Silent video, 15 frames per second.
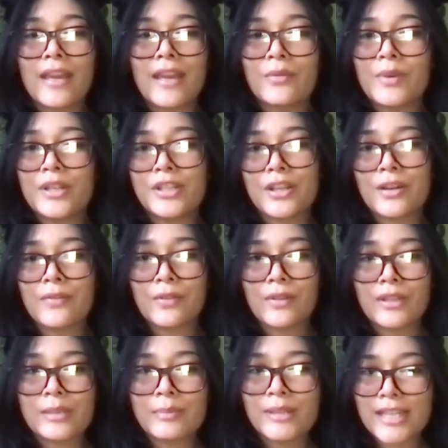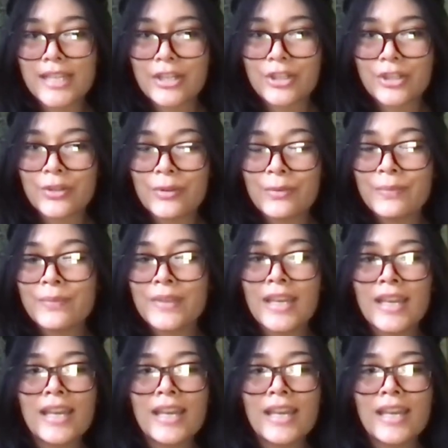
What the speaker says: and reach their fullest potential.